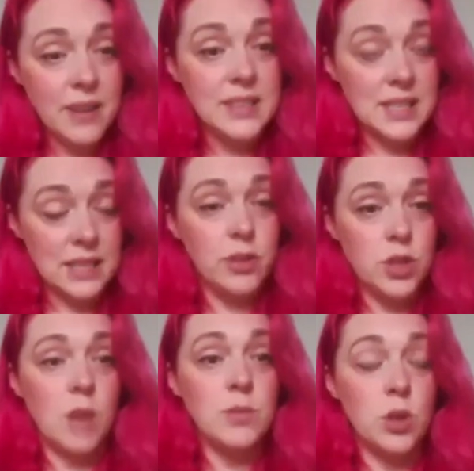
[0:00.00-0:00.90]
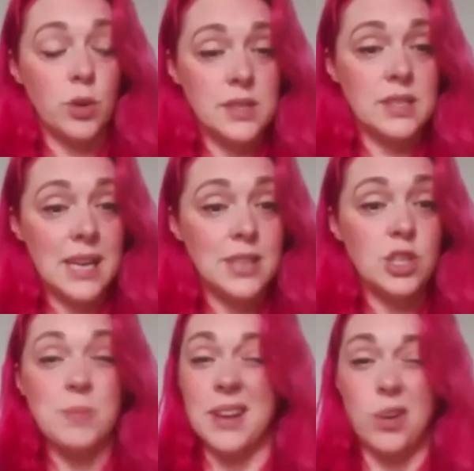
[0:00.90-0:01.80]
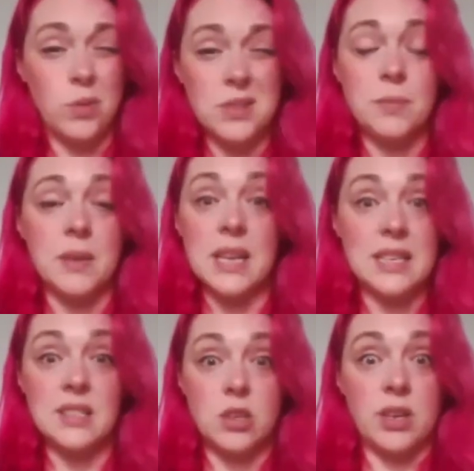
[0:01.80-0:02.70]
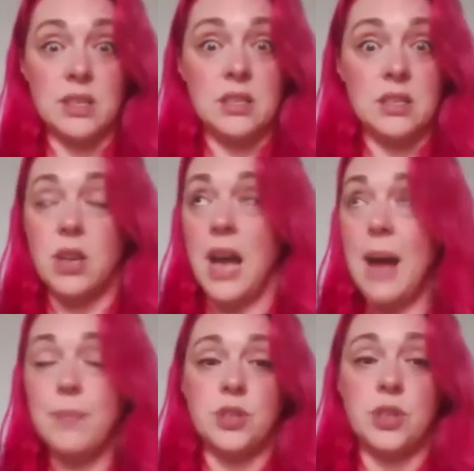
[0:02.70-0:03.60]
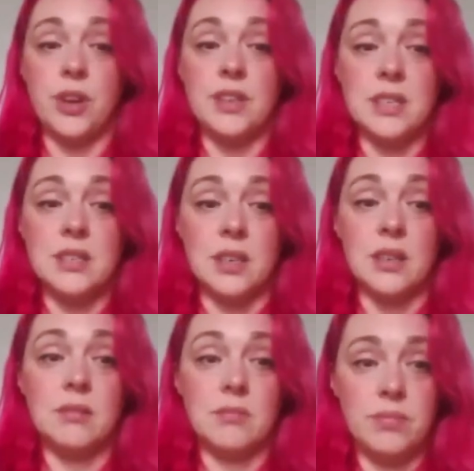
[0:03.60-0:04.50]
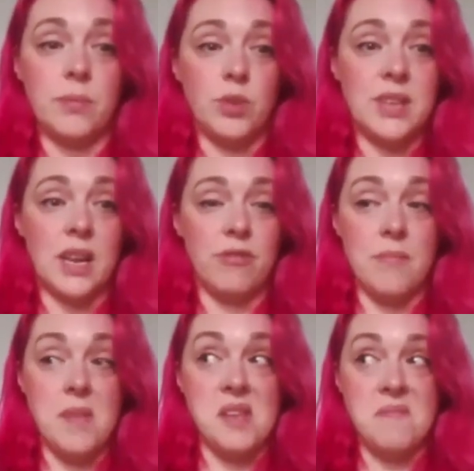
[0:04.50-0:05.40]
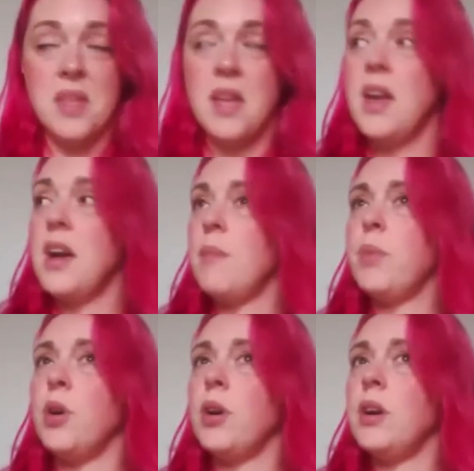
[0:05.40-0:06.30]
find it difficult to homeschool because his attention span, it always has been, is non-existent. Absolutely non-existent. Must get it from me. But